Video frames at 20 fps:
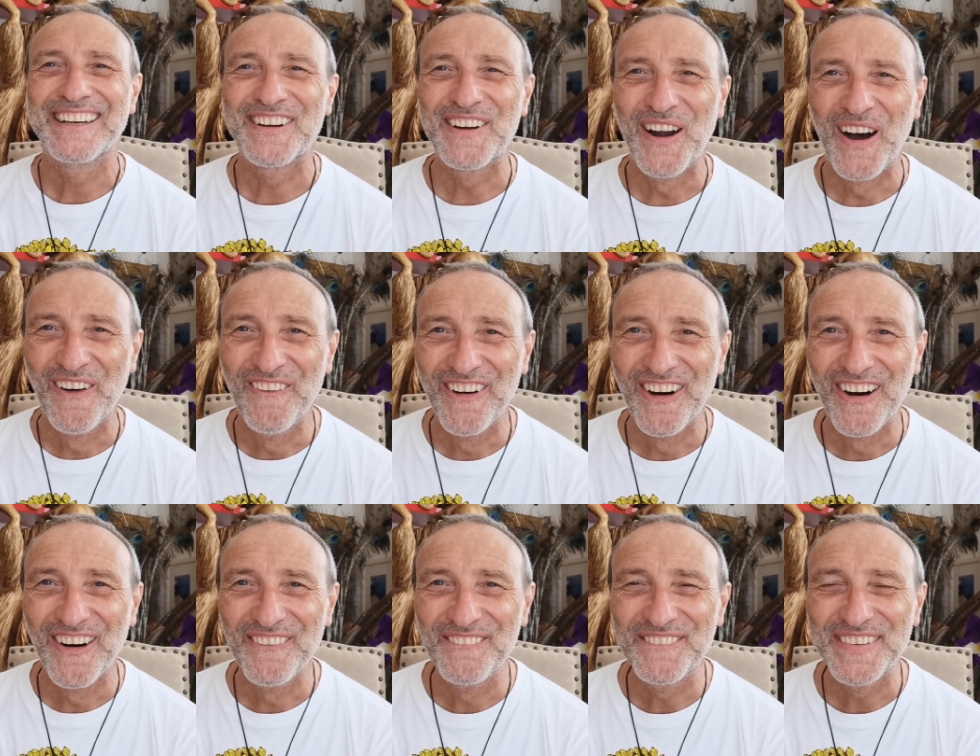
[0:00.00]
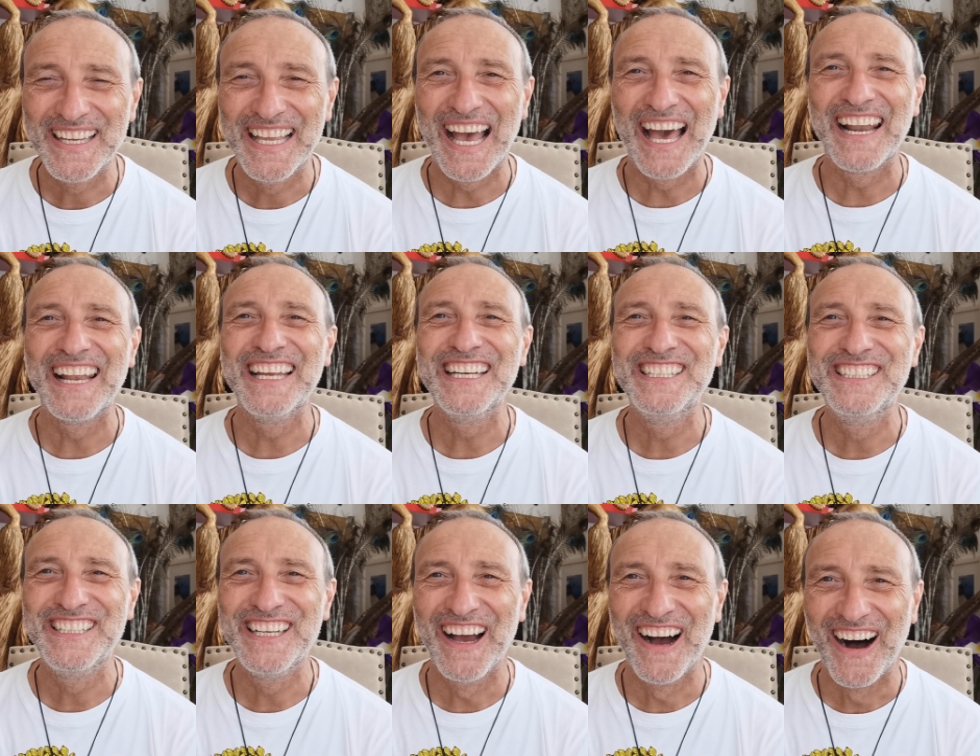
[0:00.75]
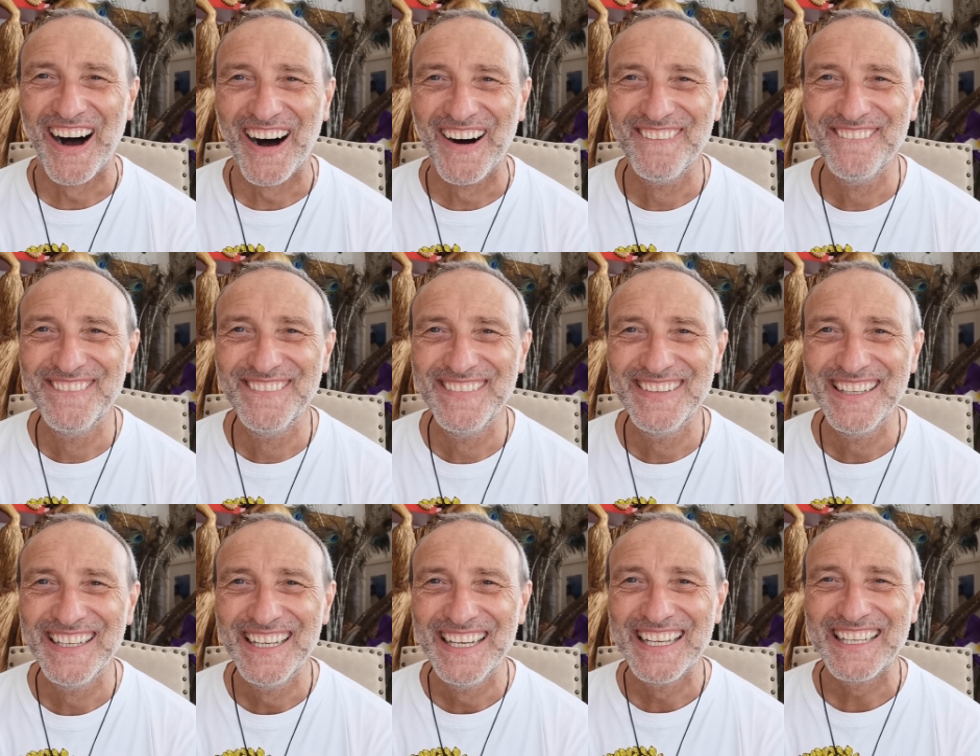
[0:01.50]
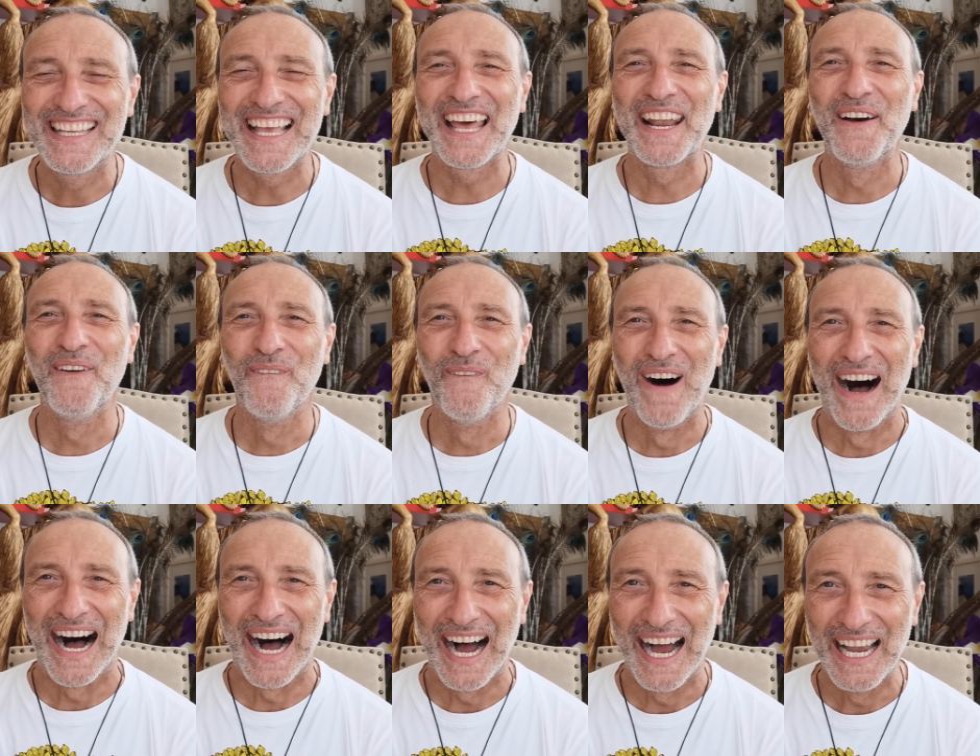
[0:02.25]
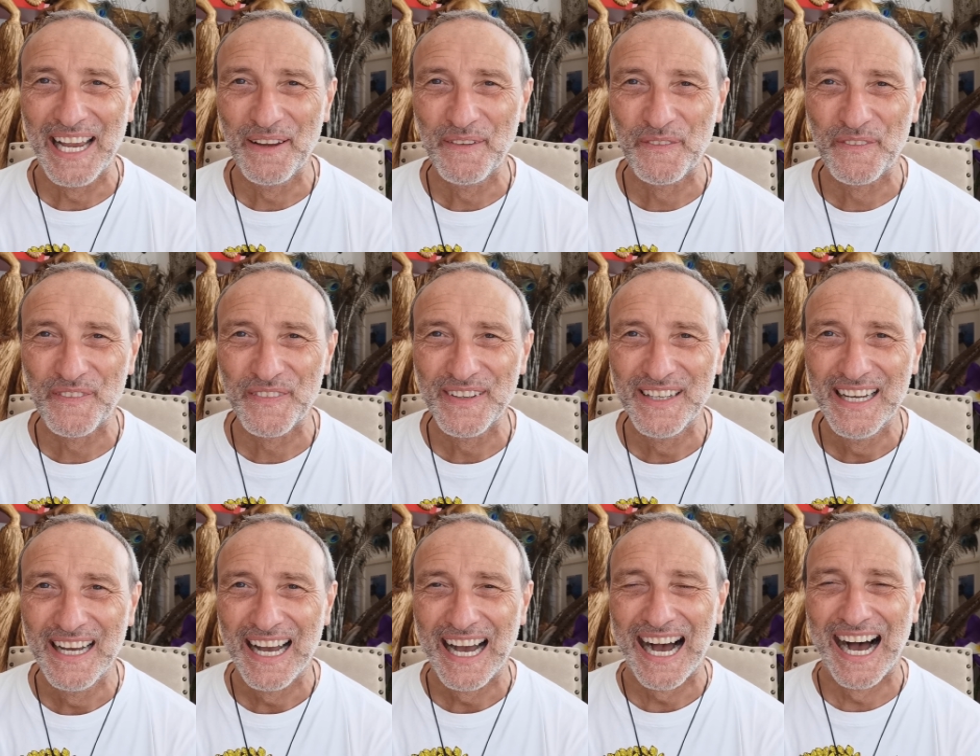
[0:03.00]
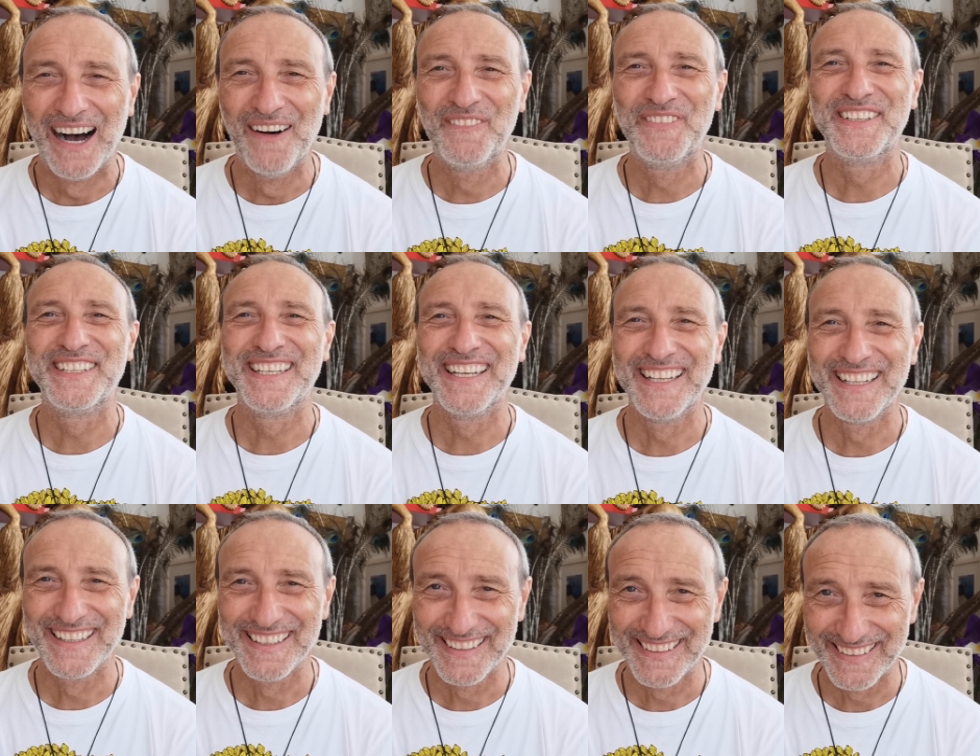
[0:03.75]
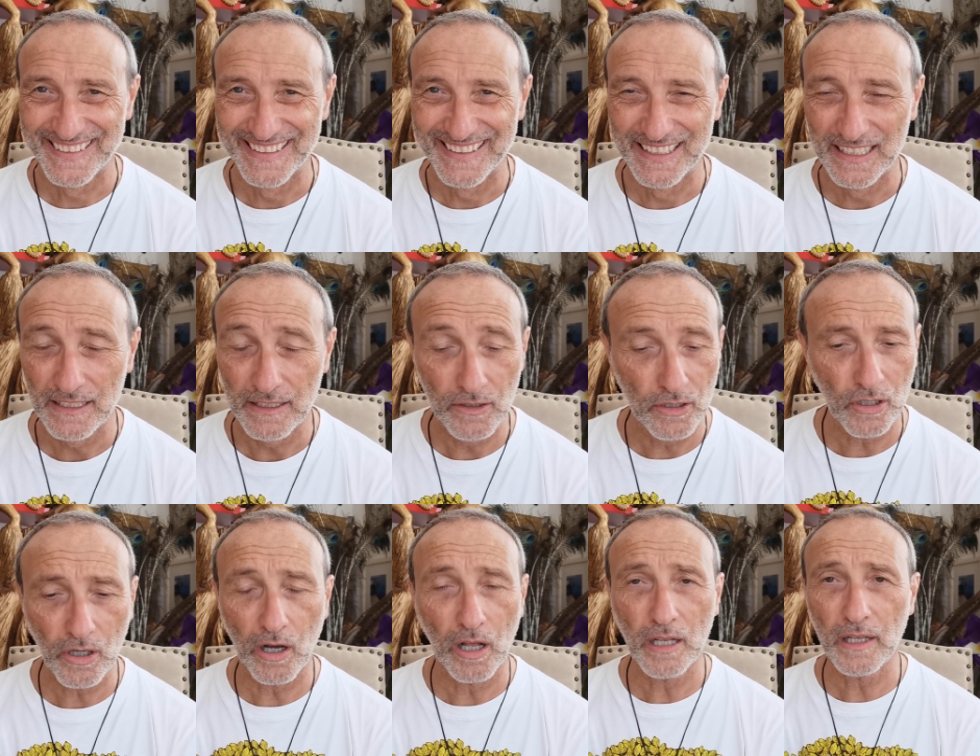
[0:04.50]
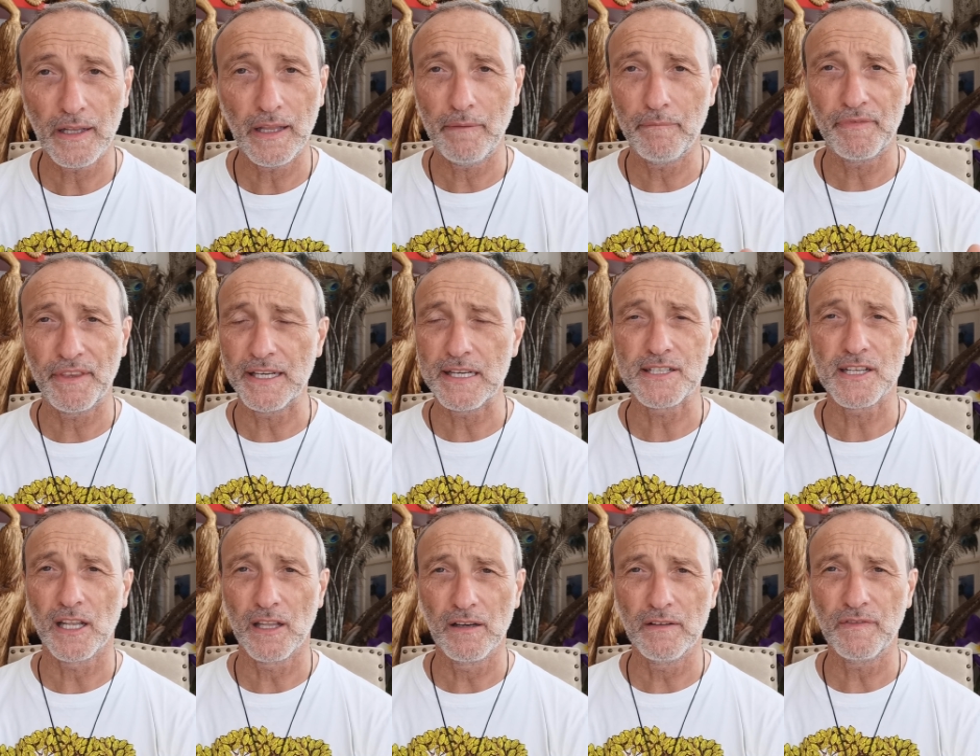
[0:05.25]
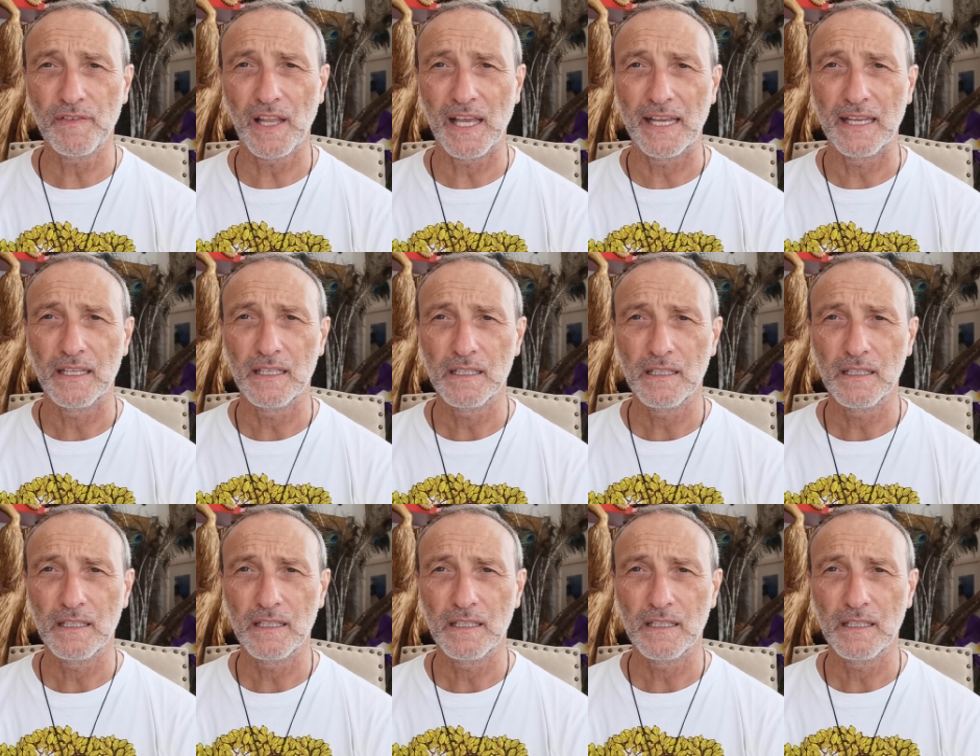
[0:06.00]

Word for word: Grow up, get a job, get a wife, have children. No, all of them things are lovely.